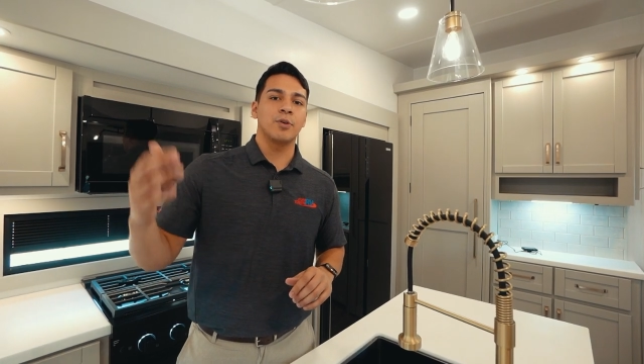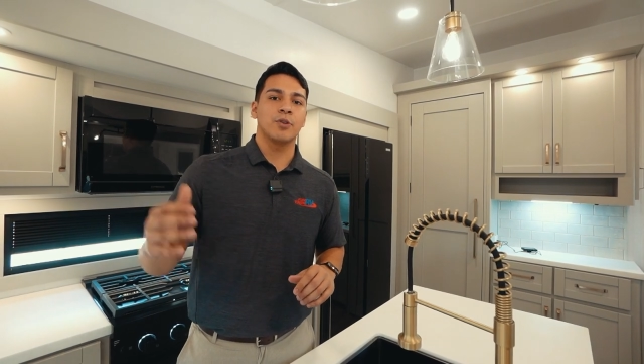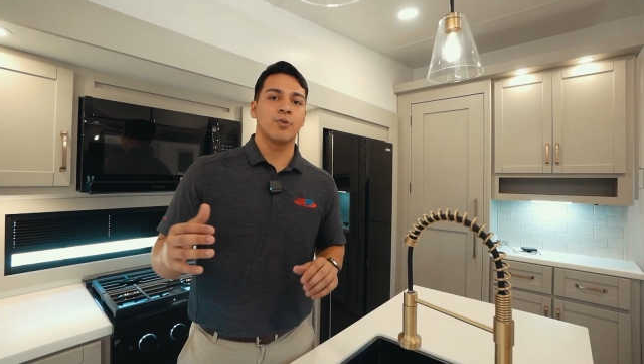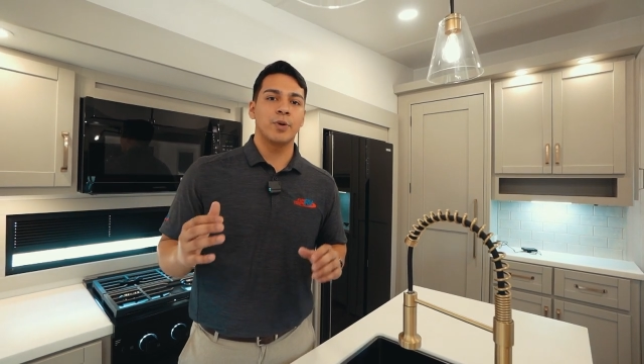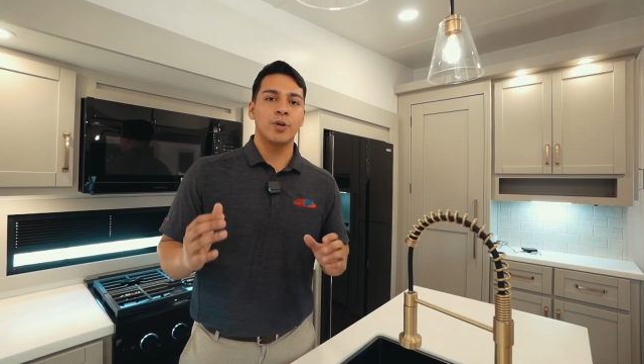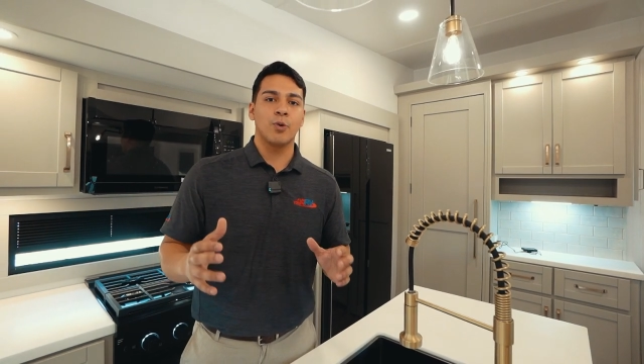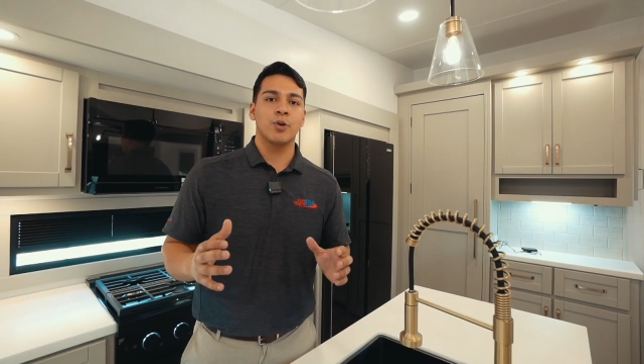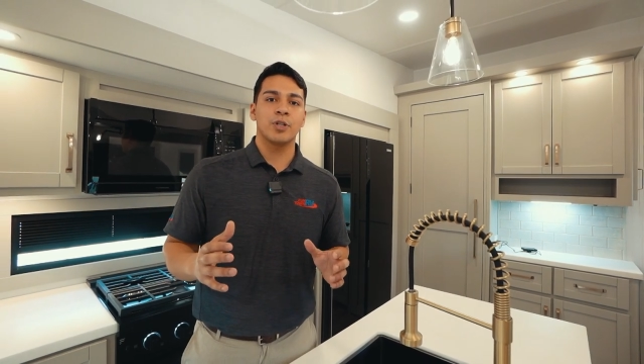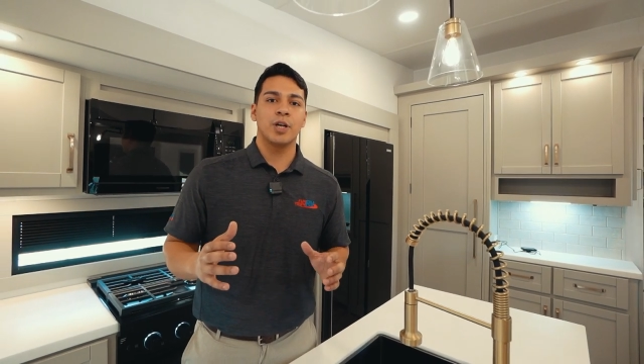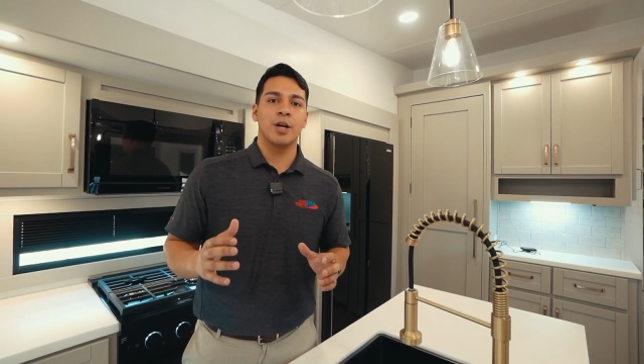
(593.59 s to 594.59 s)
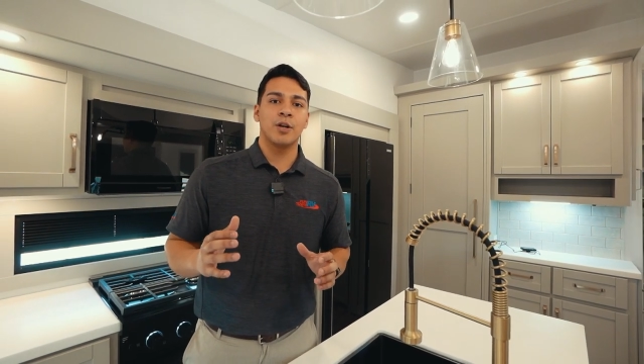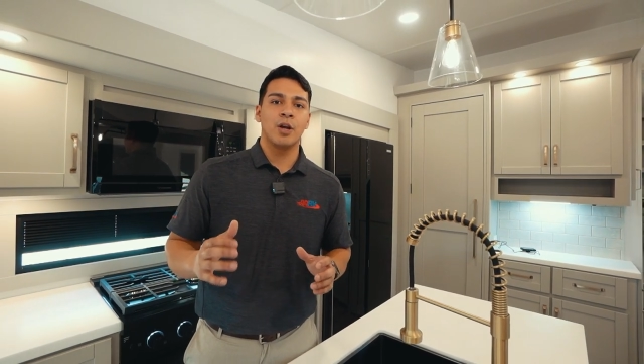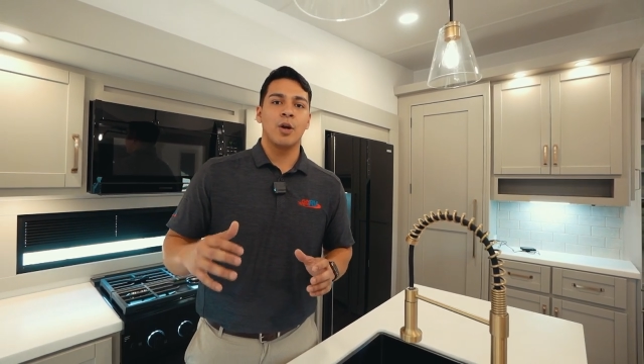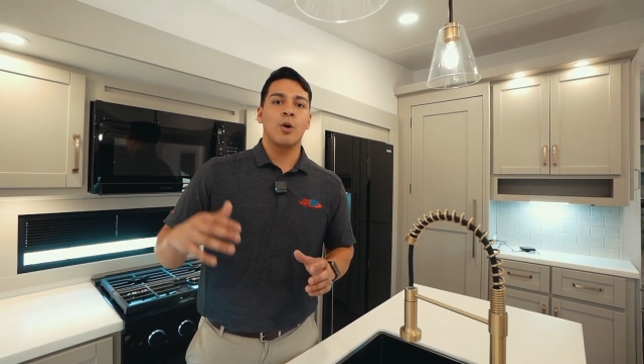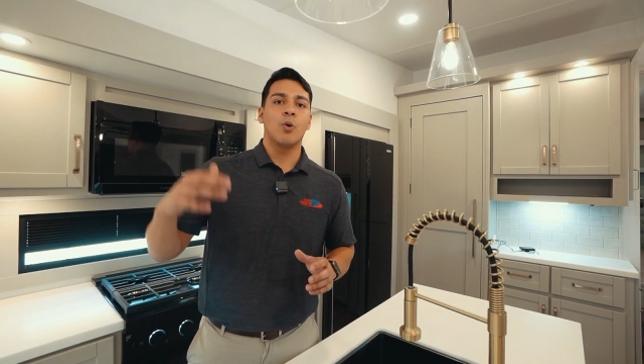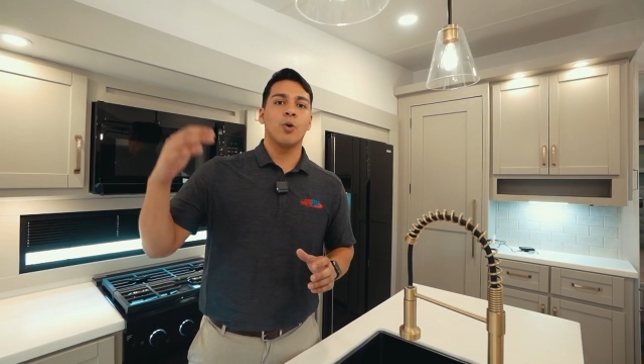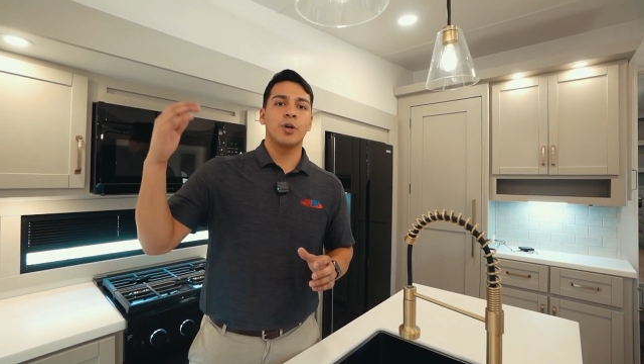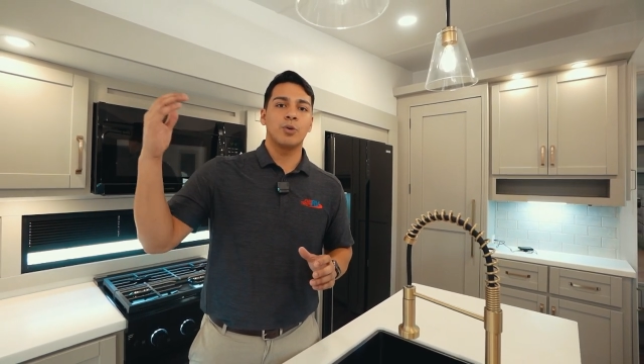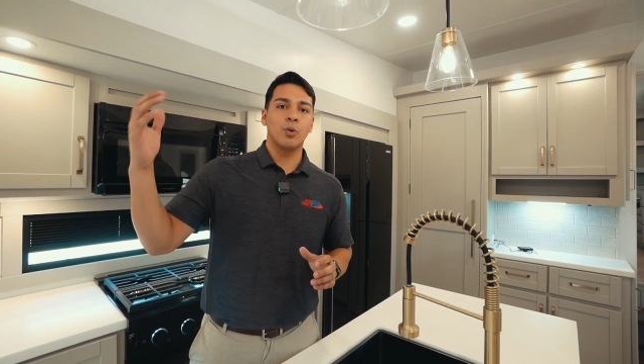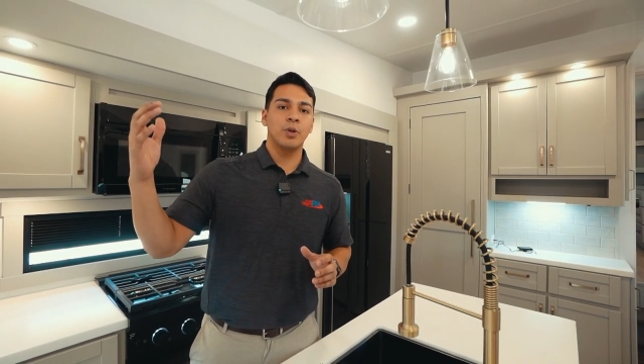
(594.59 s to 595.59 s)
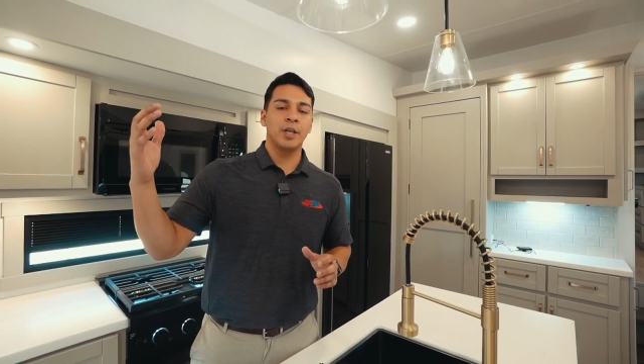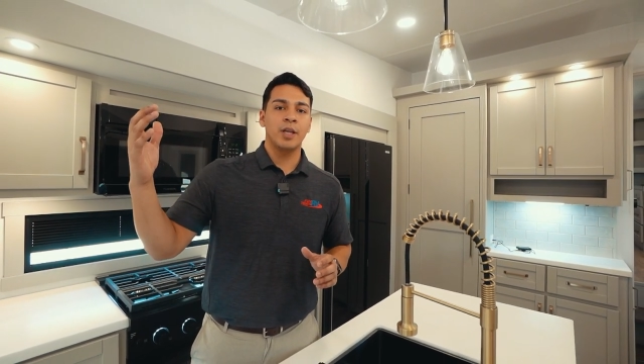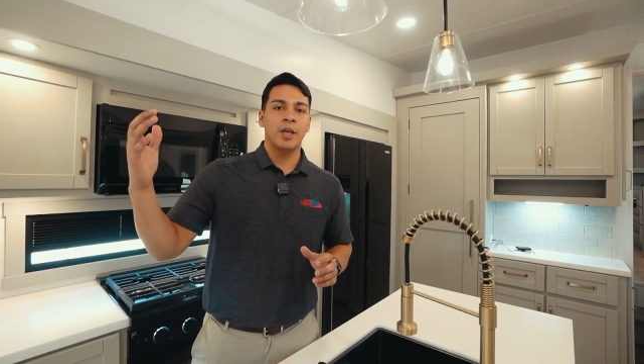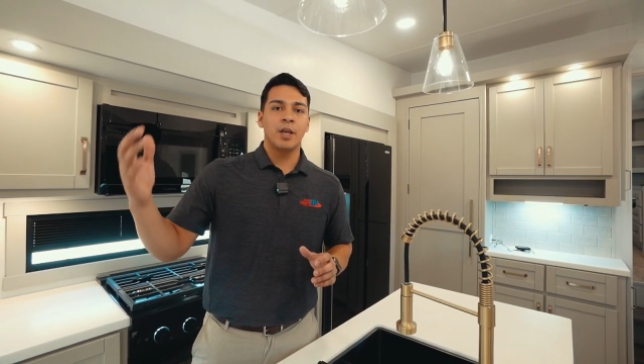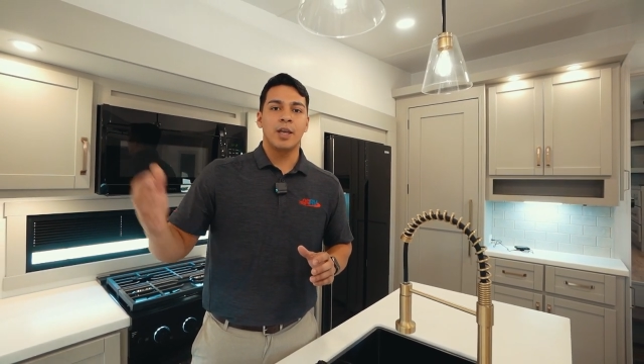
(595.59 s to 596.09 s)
so a 3/4 ton or a dually.